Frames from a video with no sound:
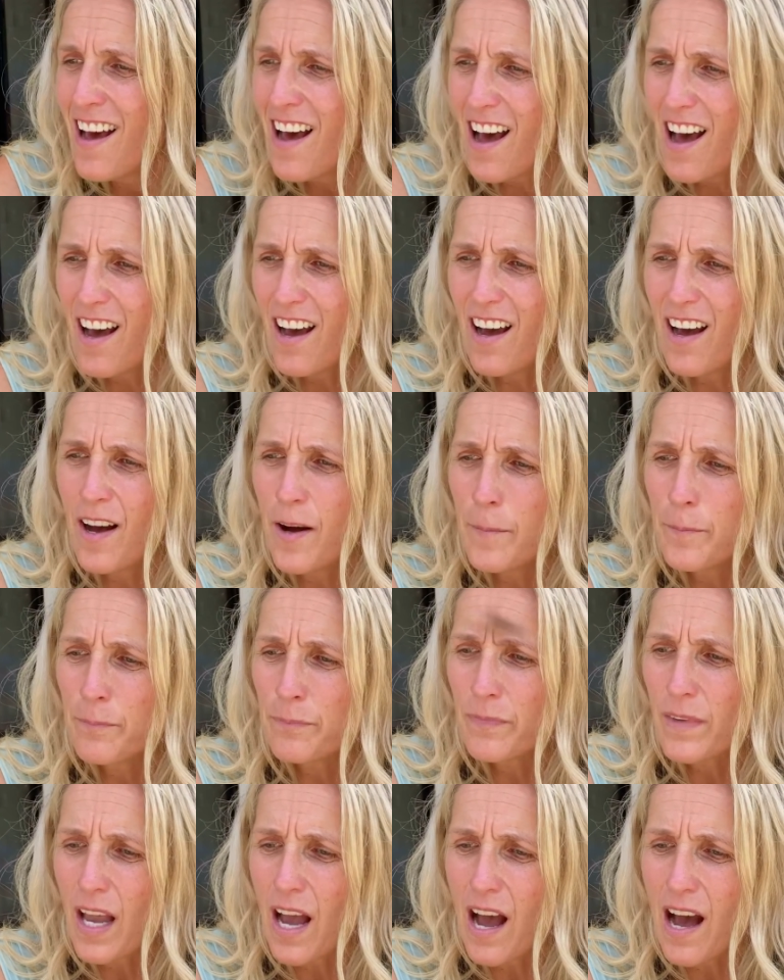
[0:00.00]

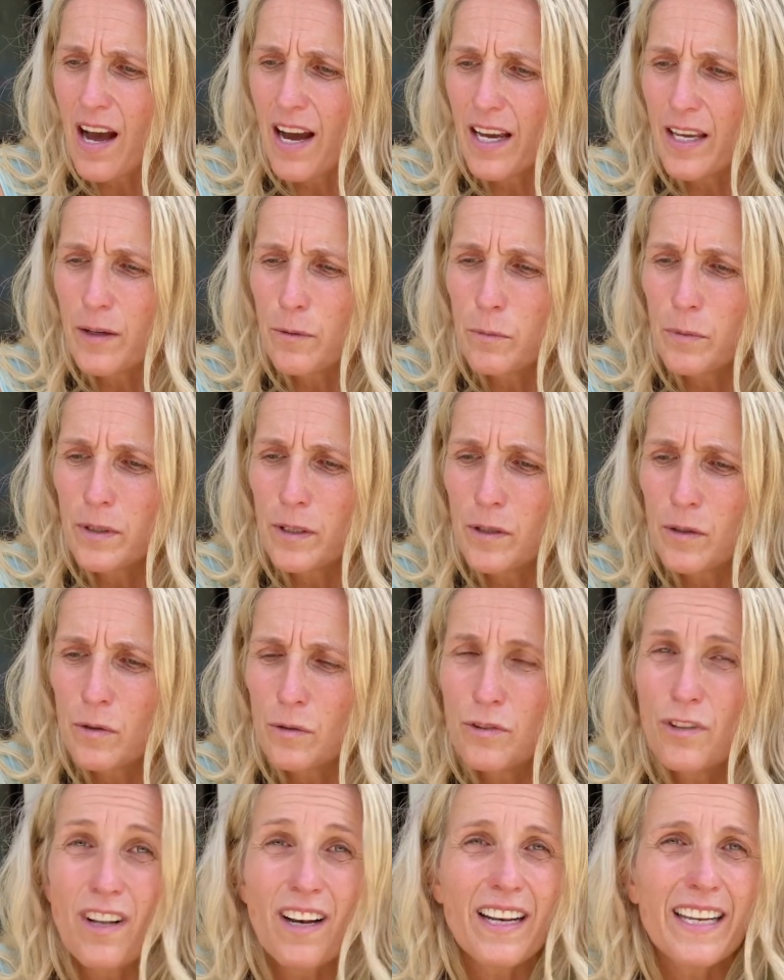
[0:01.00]
I will
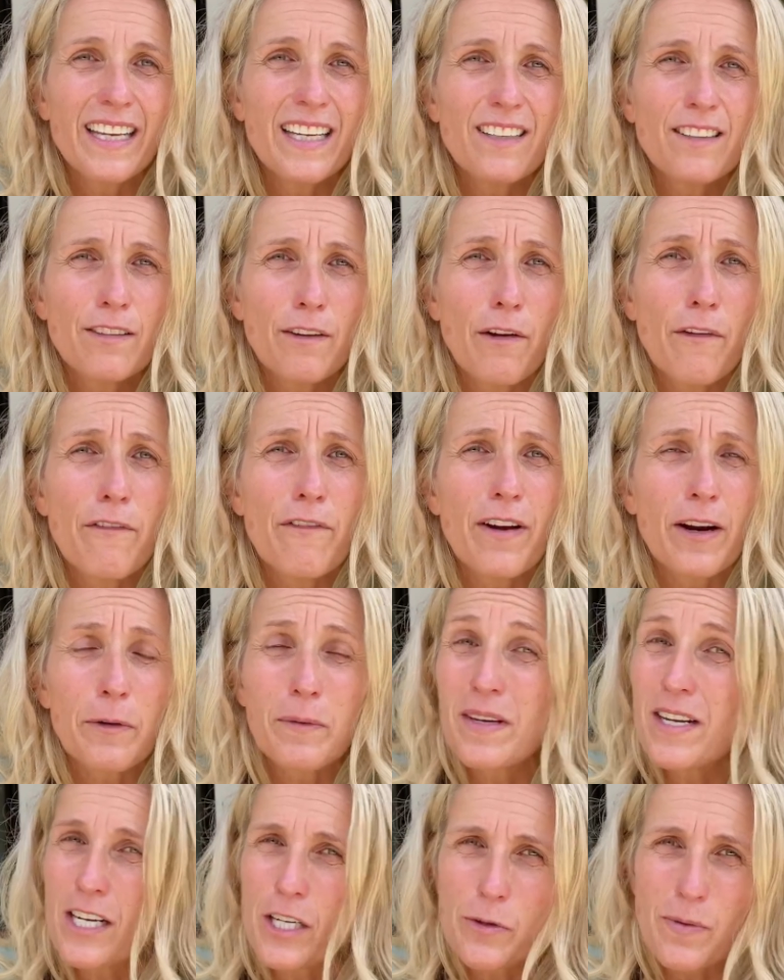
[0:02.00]
delete
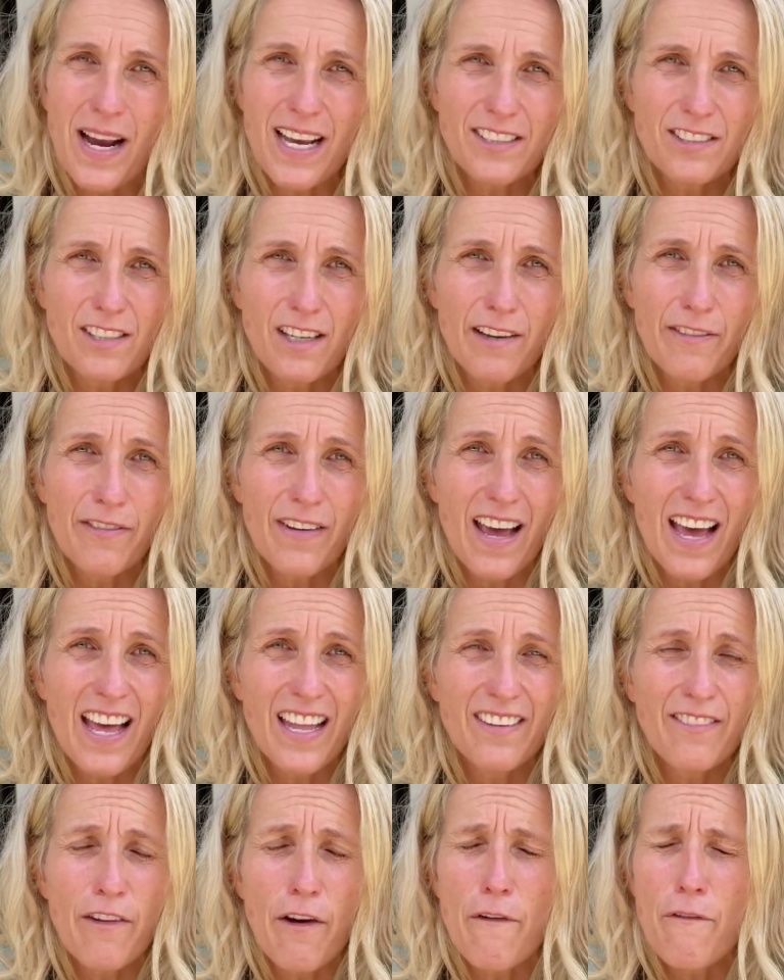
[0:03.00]
very aggressive
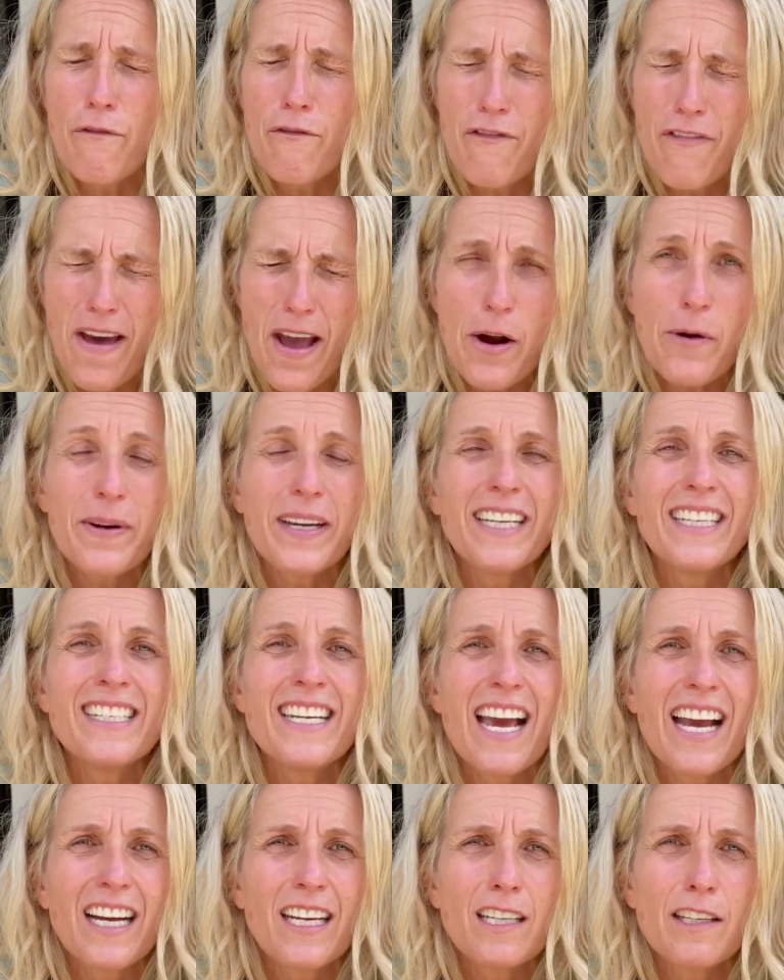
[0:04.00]
and very
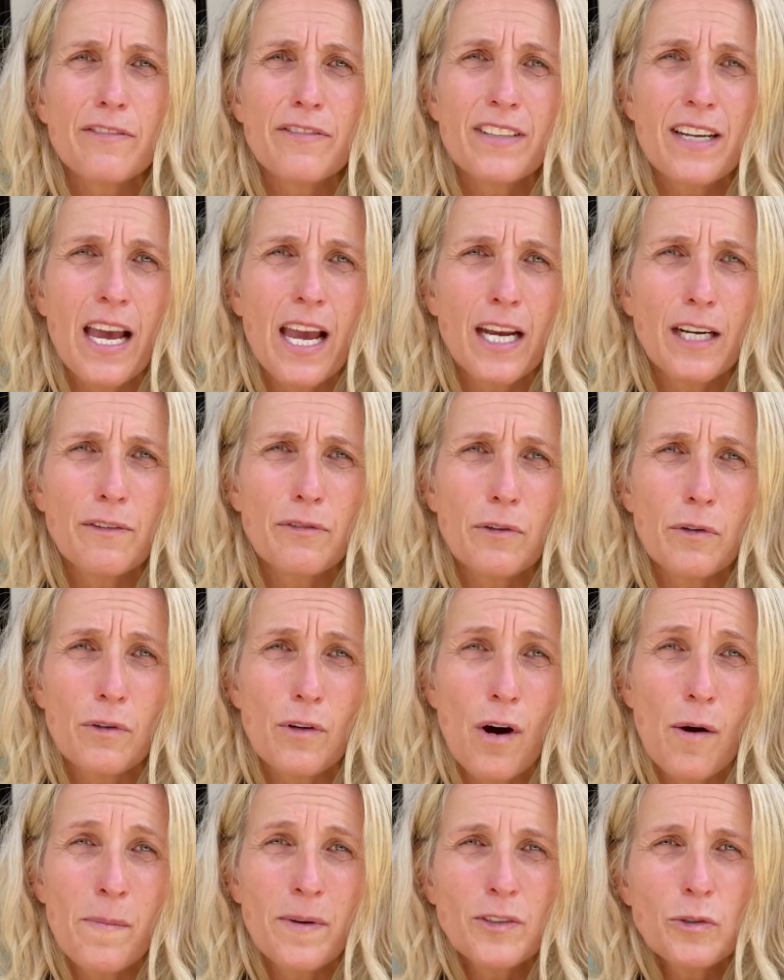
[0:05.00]
negative and hateful
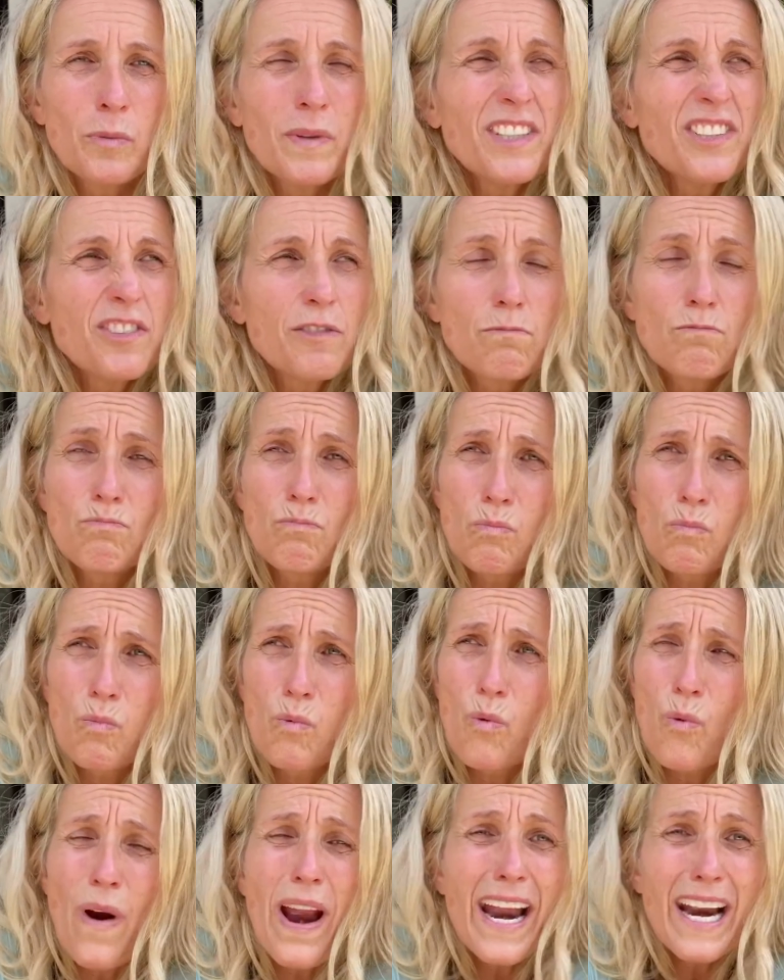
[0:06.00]
comments, which
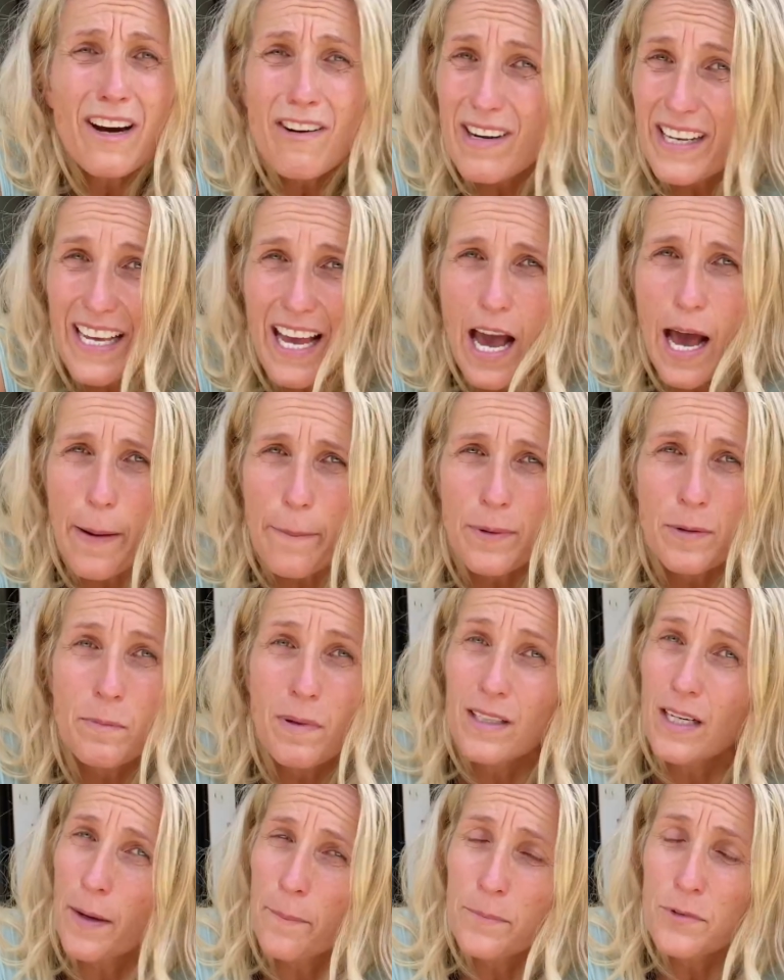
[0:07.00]
rarely happen,
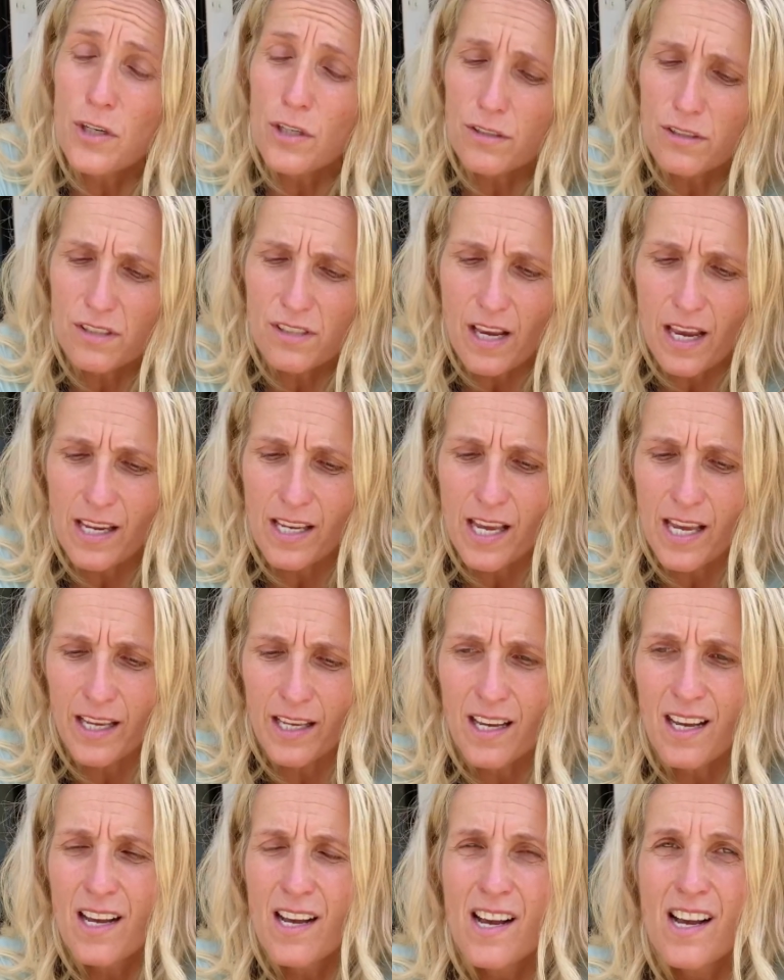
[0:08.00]
but I'm just
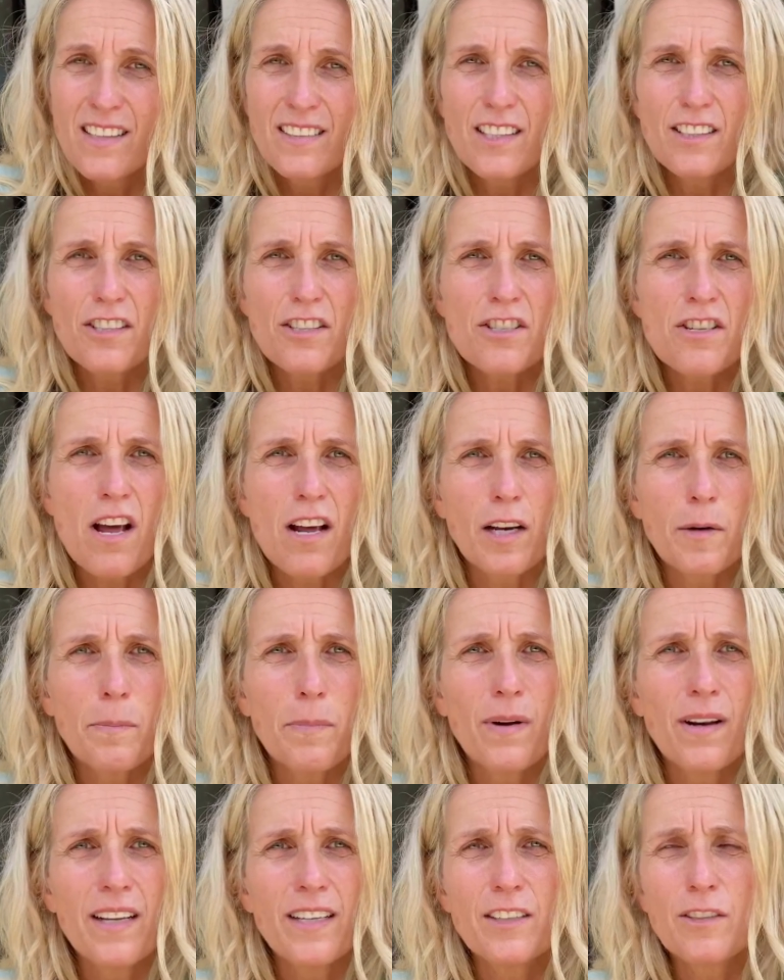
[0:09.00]
saying this is not a
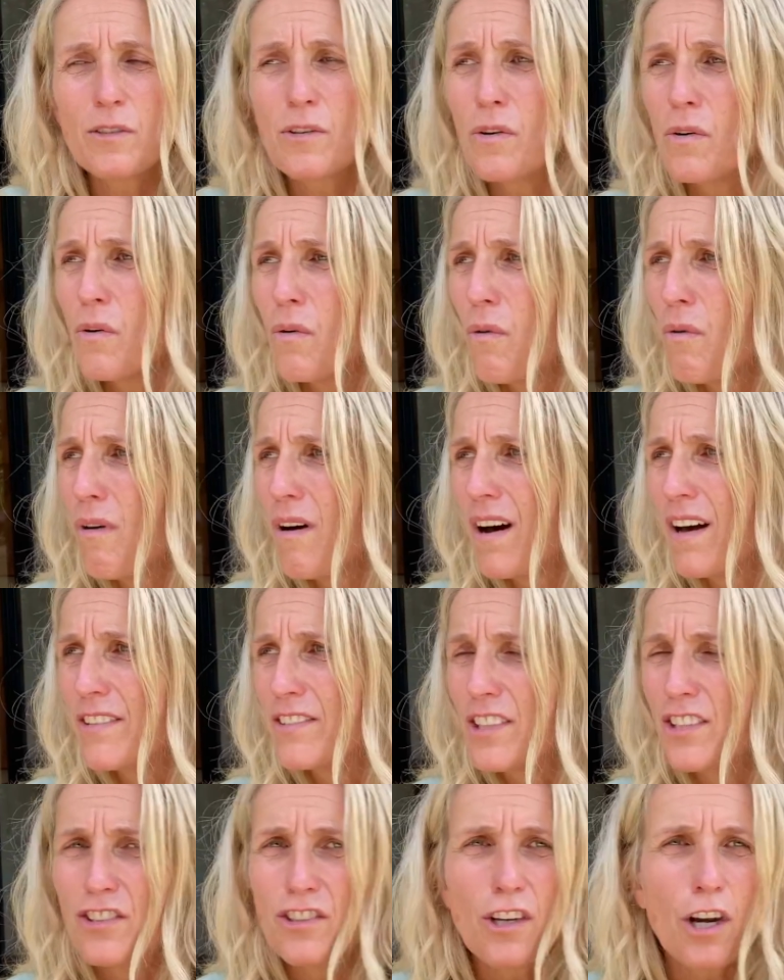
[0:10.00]
political
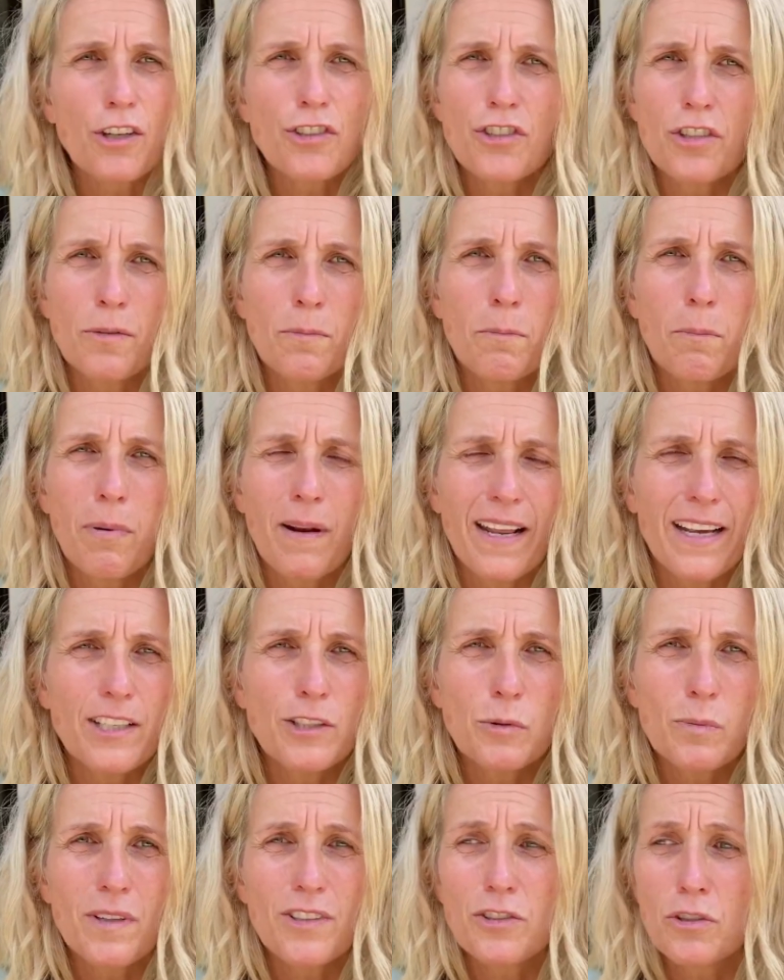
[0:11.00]
discussion
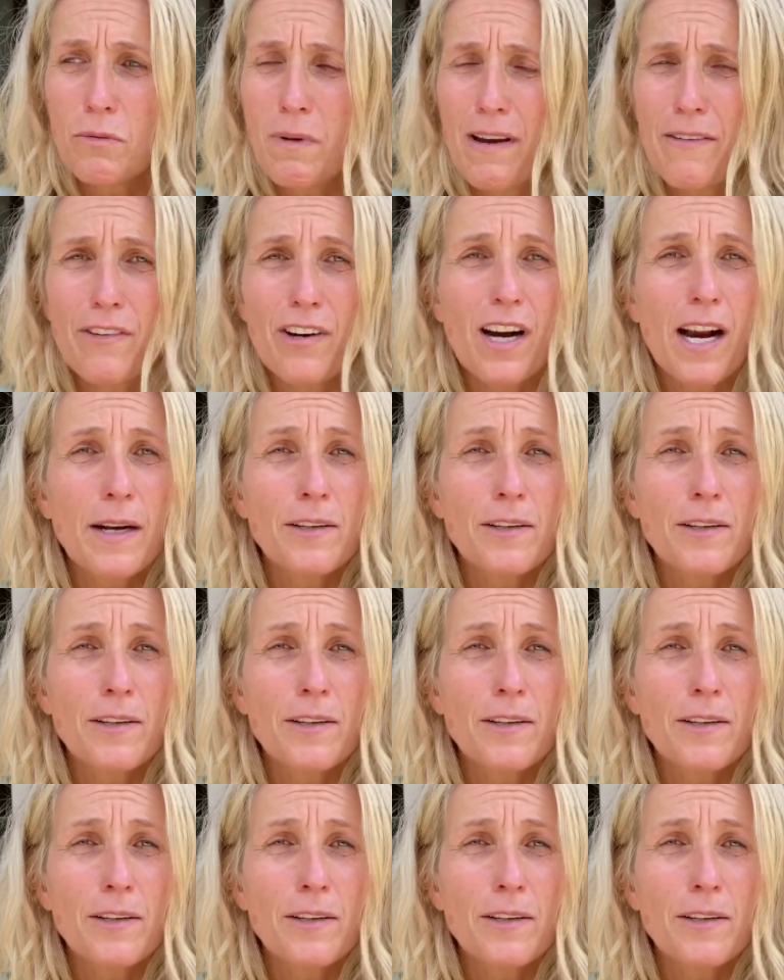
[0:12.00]
place whatsoever.